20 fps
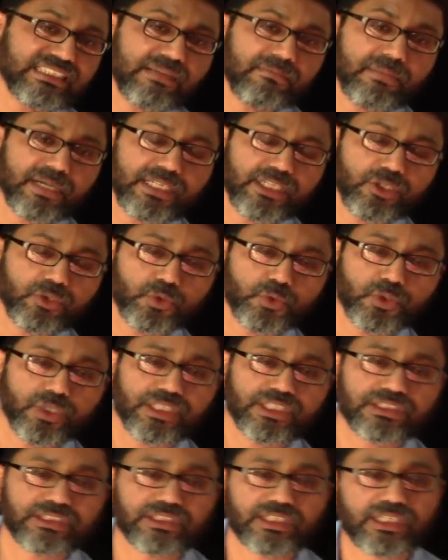somebody
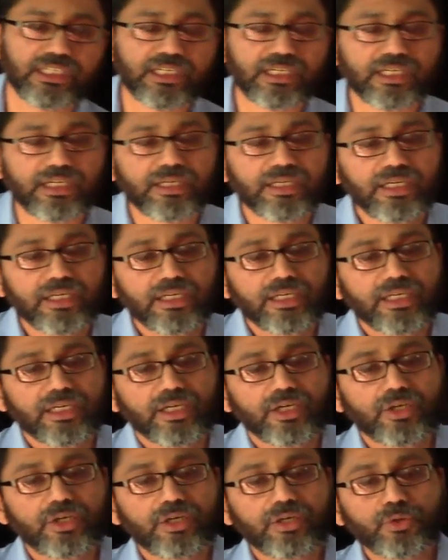who is
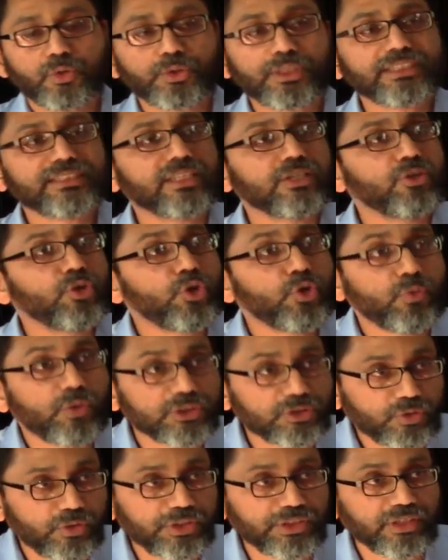who doesn't know
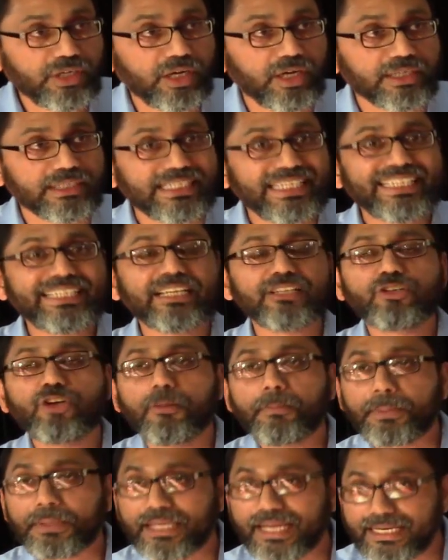what's going on. He can
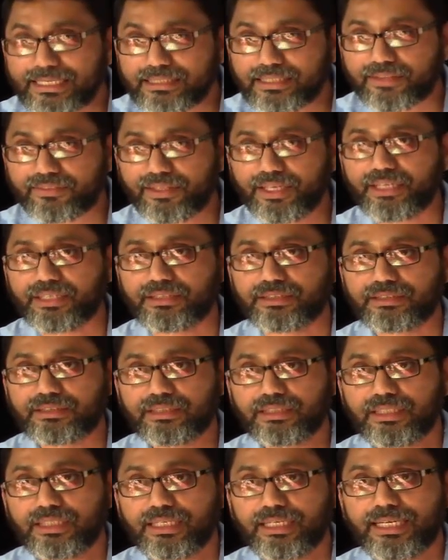comprehend the
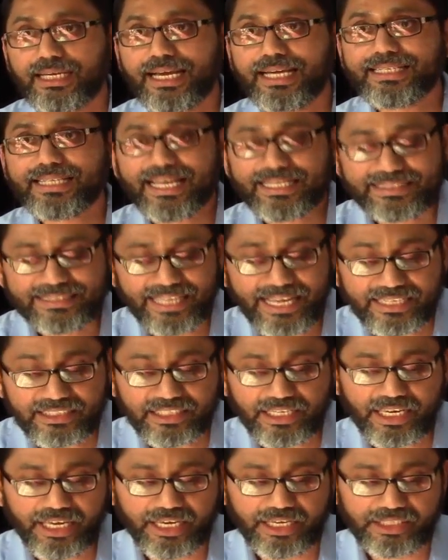things. And at
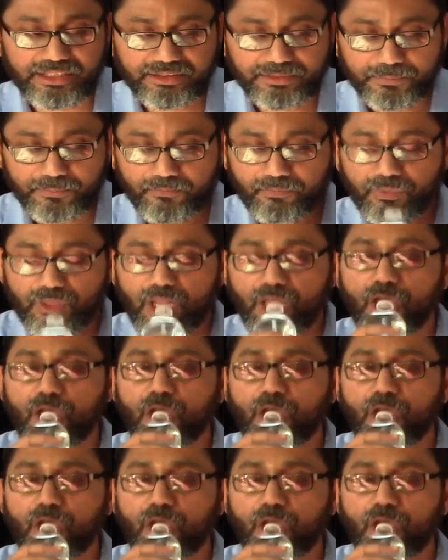that age,